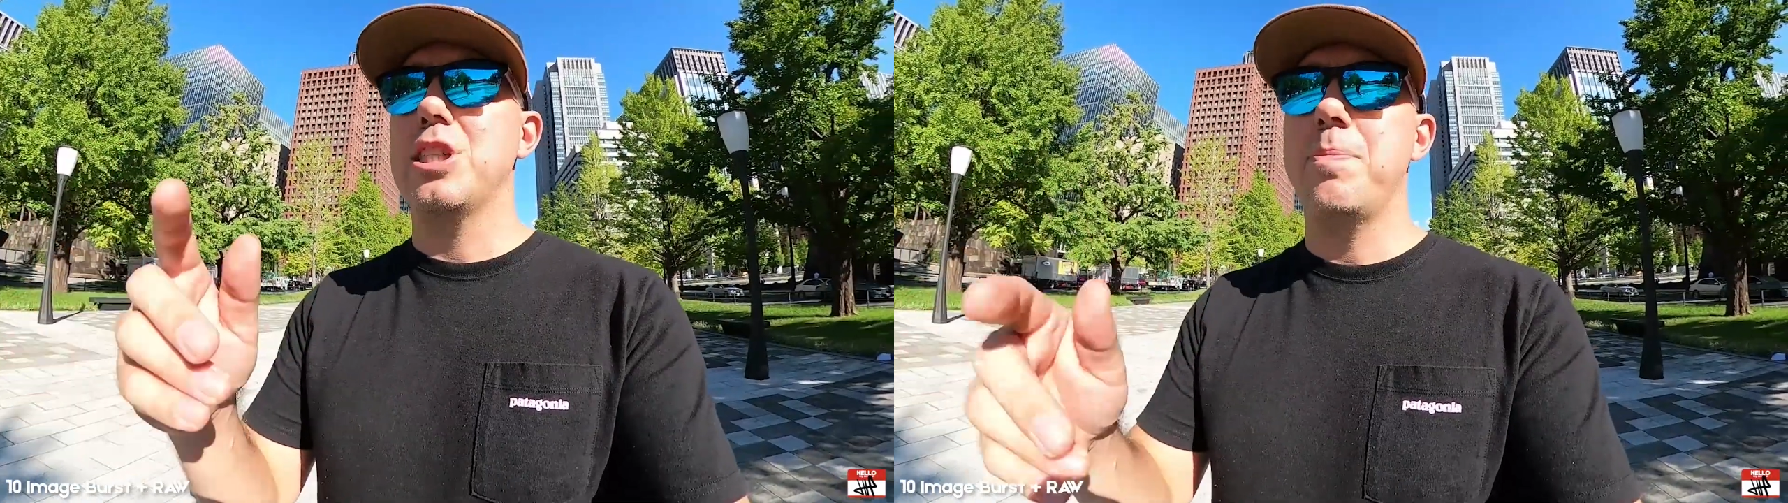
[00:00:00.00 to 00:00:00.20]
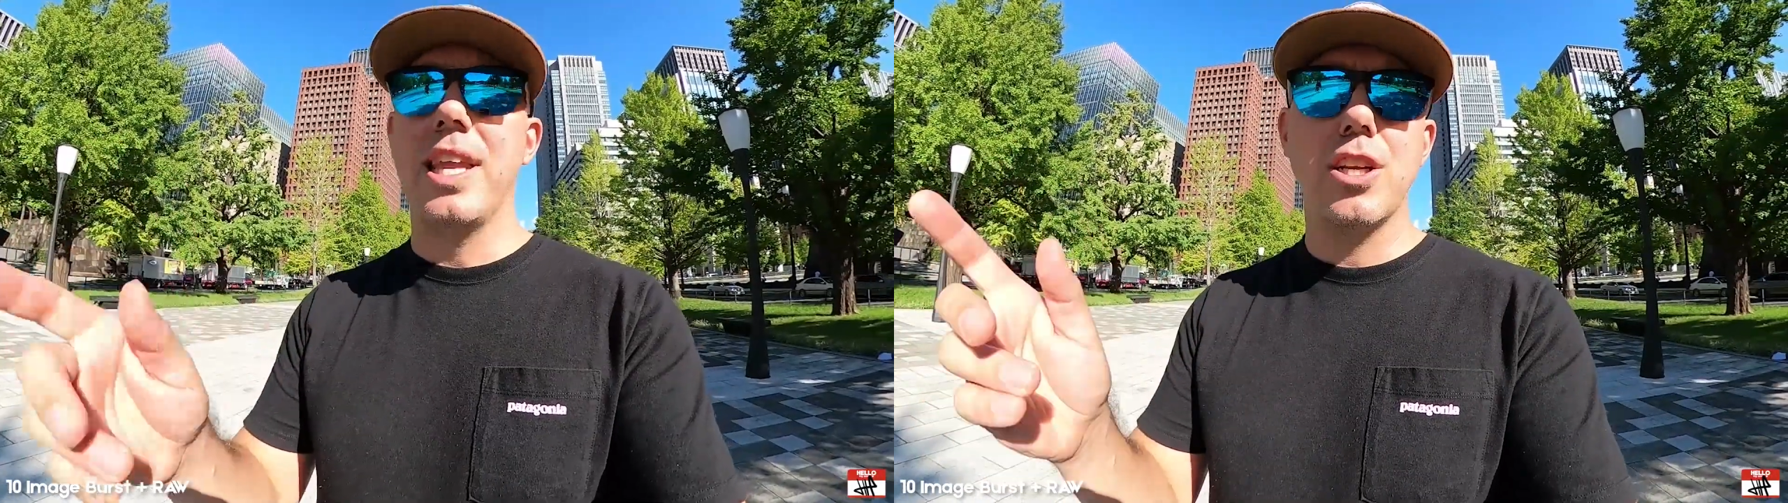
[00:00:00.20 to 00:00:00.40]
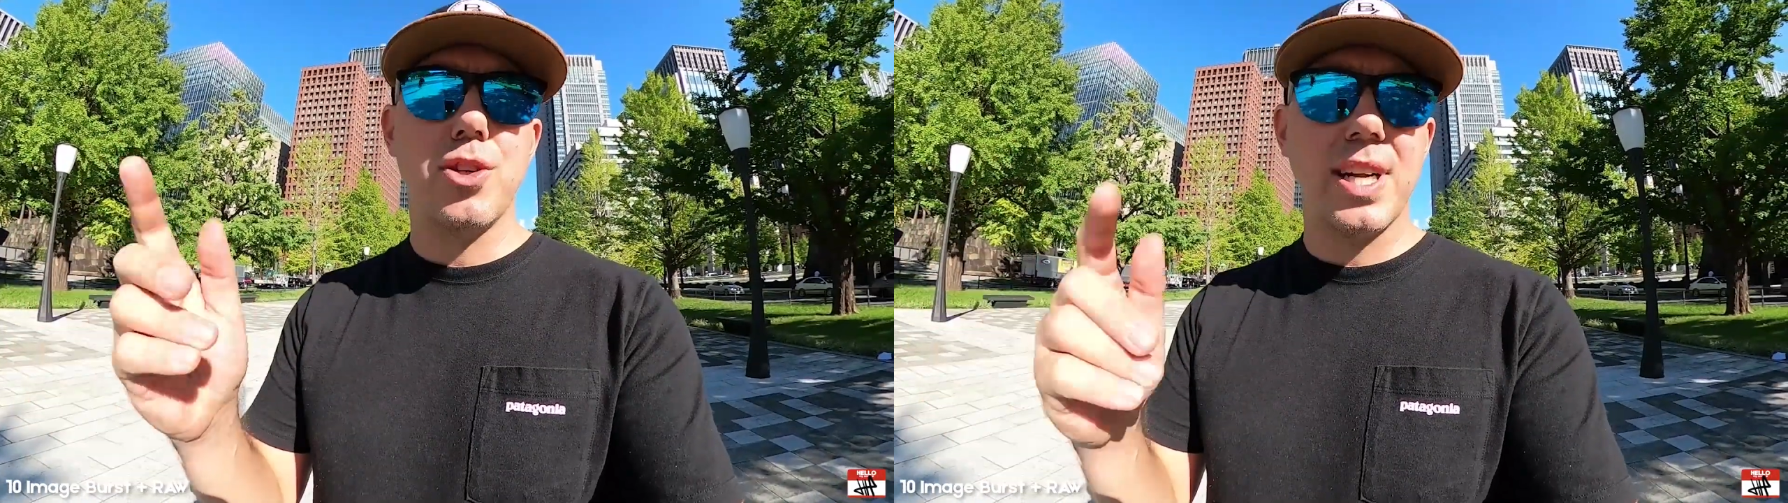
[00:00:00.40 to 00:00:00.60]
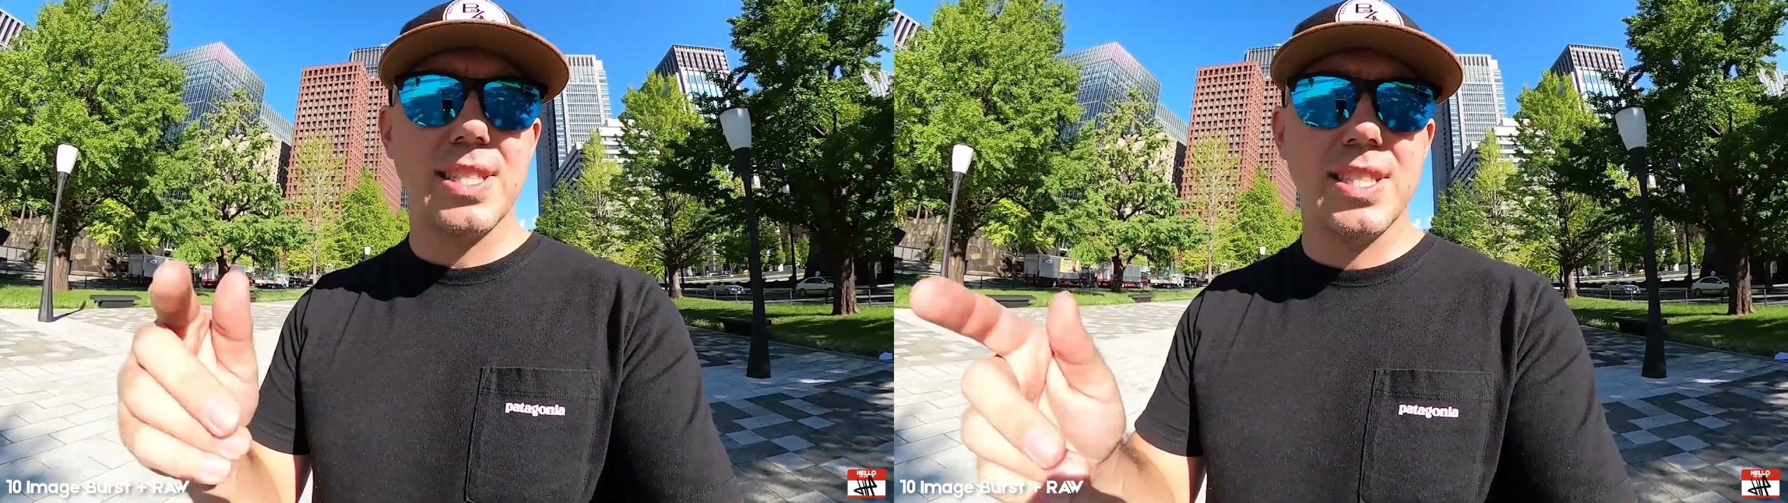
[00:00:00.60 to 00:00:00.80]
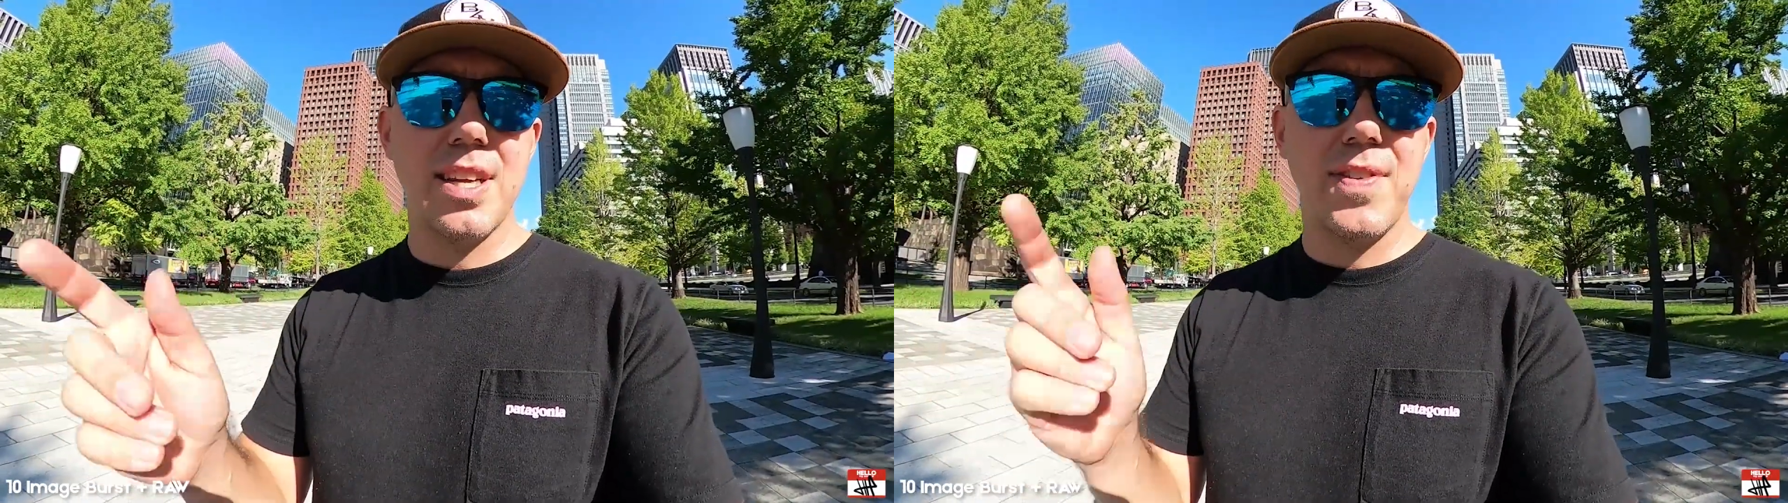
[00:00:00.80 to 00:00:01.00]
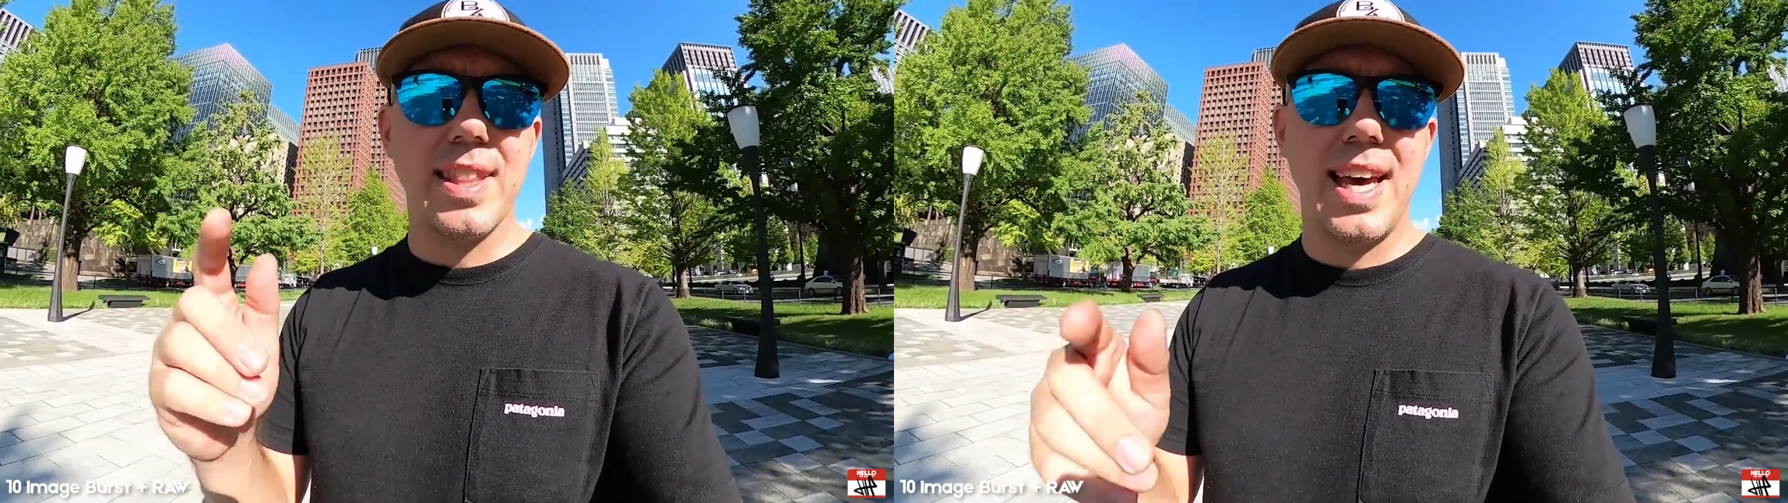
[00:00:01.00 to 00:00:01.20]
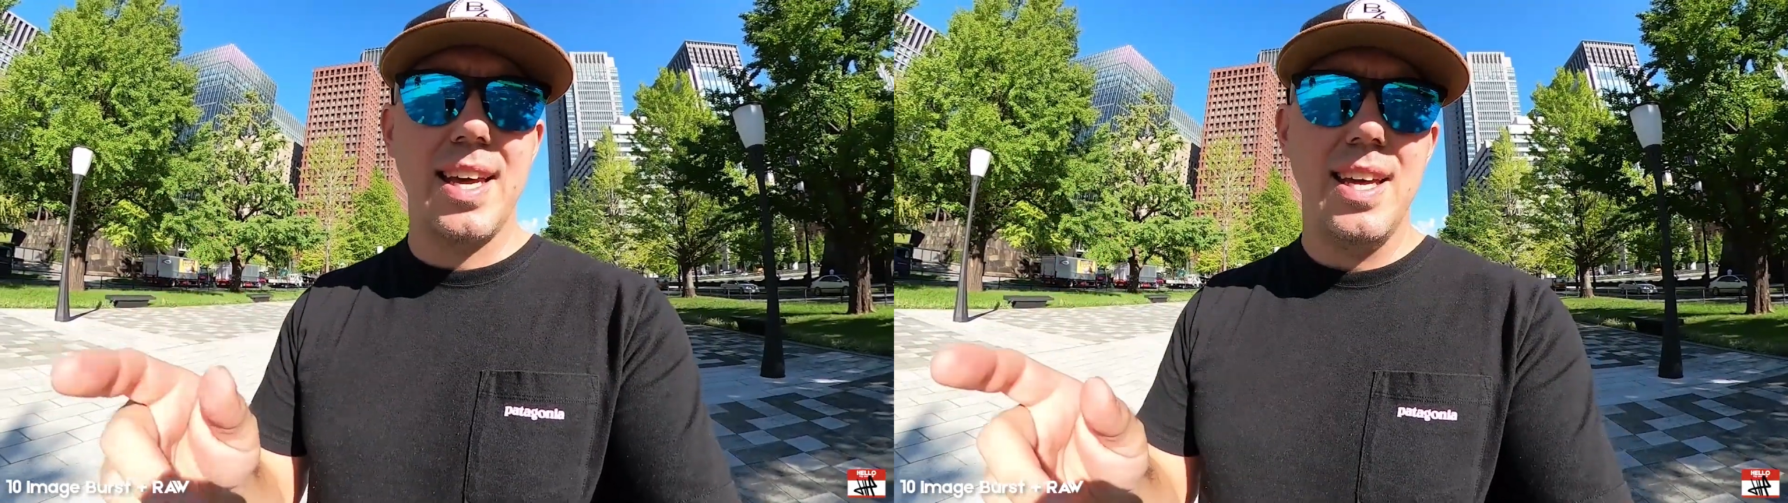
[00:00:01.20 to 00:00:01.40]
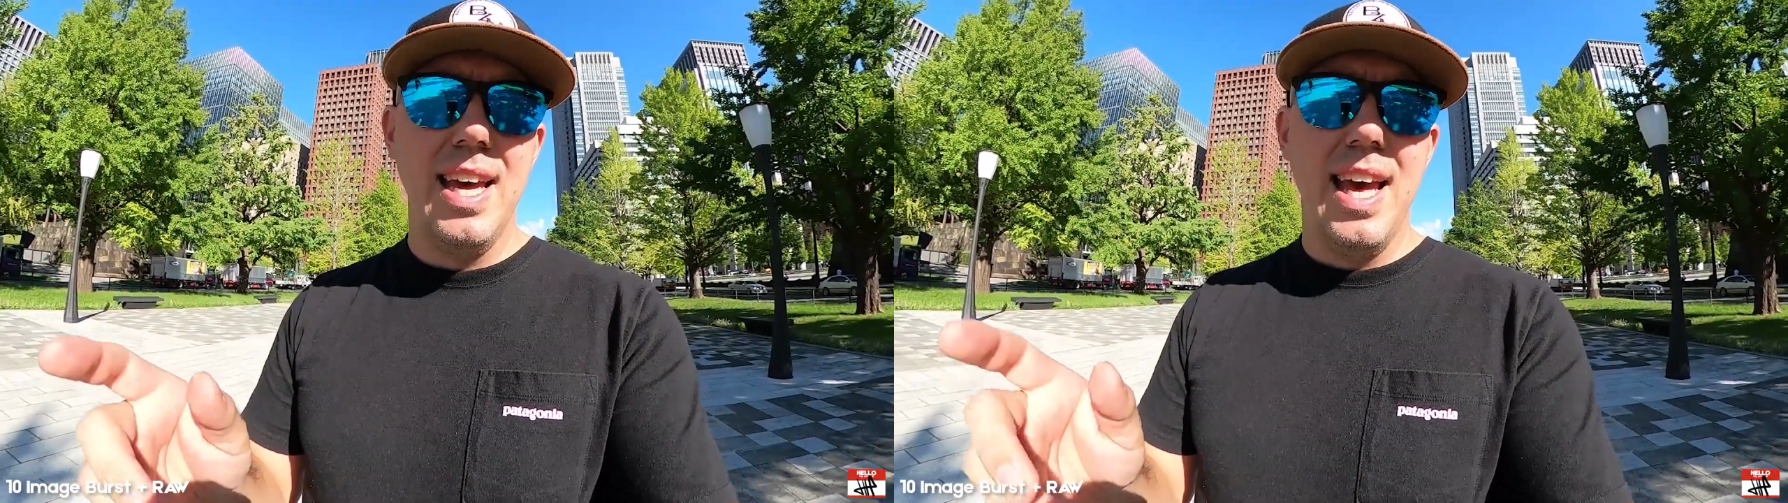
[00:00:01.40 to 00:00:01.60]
spinning tricks and stuff like that,